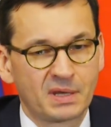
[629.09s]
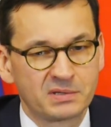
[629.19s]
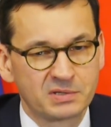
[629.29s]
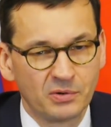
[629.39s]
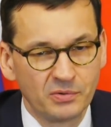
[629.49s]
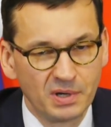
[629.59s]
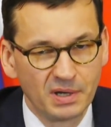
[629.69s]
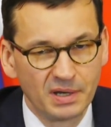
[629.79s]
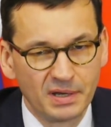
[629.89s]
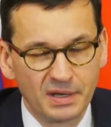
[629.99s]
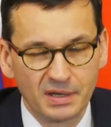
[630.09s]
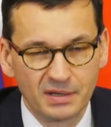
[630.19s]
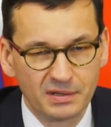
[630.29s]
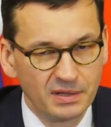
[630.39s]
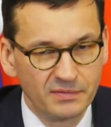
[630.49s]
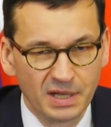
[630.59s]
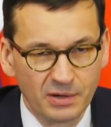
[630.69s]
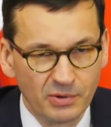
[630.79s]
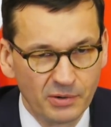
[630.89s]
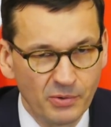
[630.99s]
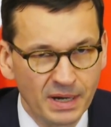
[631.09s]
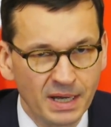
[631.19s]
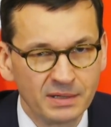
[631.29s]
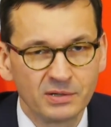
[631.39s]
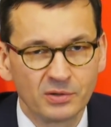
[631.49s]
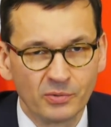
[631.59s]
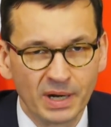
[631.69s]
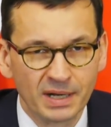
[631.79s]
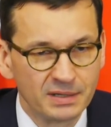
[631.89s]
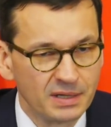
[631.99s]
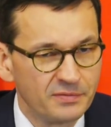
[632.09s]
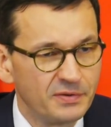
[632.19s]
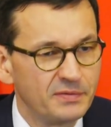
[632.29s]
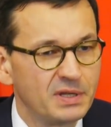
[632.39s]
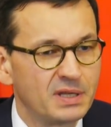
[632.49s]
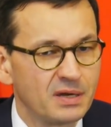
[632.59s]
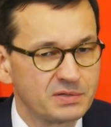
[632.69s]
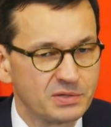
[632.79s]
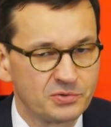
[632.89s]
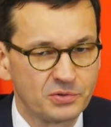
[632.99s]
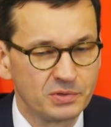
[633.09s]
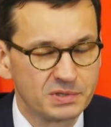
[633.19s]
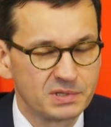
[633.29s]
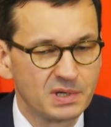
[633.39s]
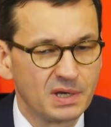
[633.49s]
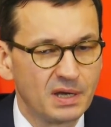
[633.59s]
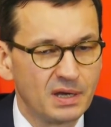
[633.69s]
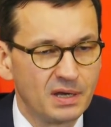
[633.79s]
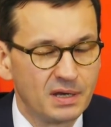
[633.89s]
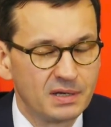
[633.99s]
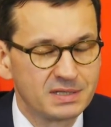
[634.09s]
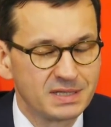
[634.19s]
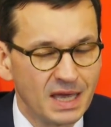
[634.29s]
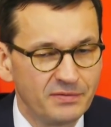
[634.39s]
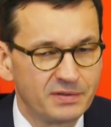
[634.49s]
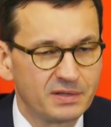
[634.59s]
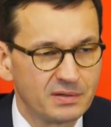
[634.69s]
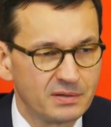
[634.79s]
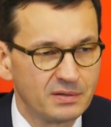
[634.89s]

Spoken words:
So if there were 100 or 150,000 Jews saved